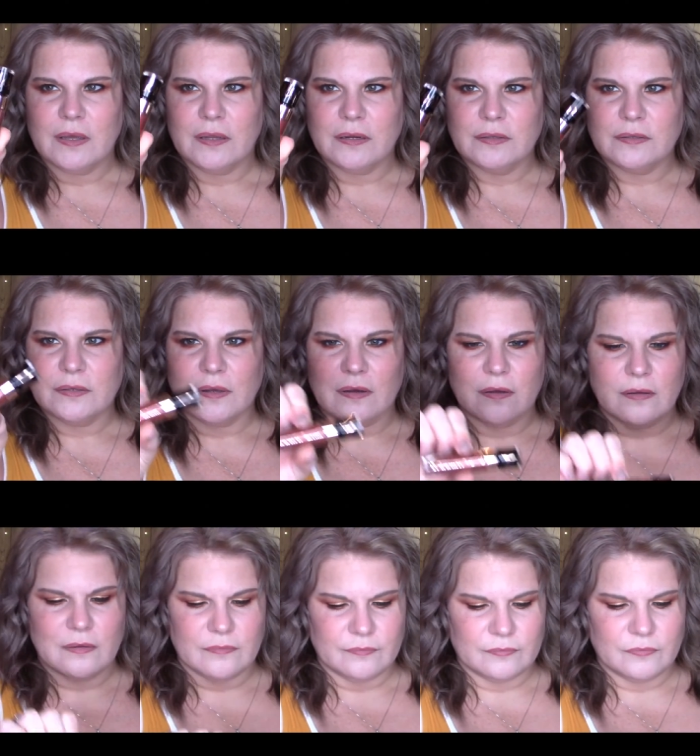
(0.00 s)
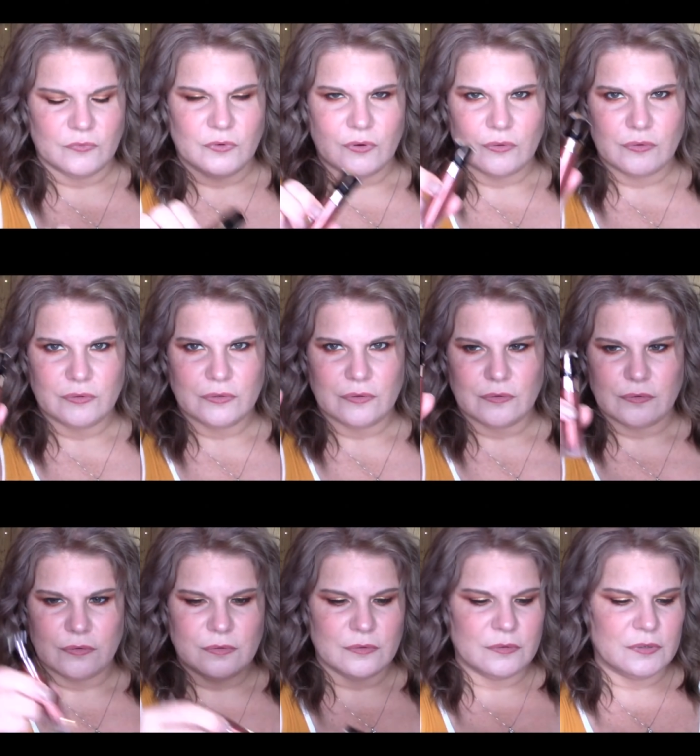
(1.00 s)
and it's all rose
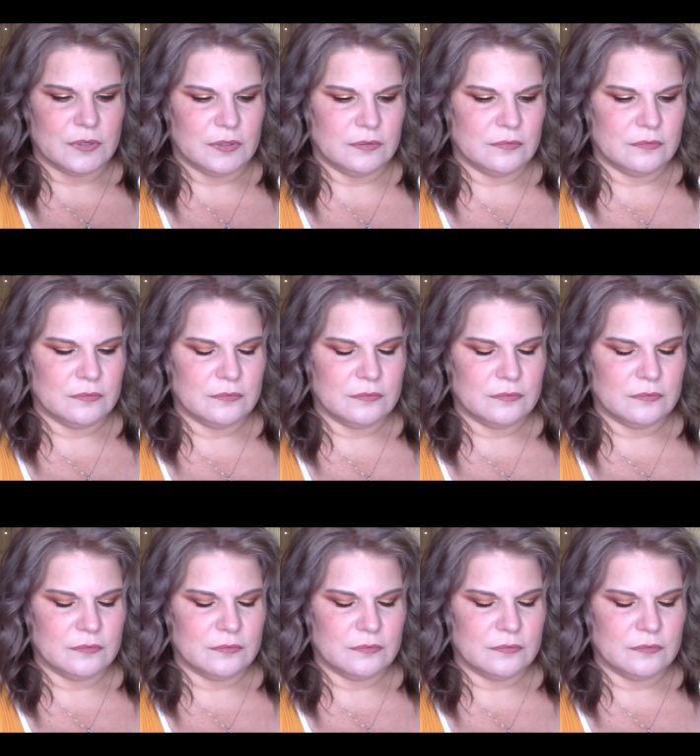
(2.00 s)
gold and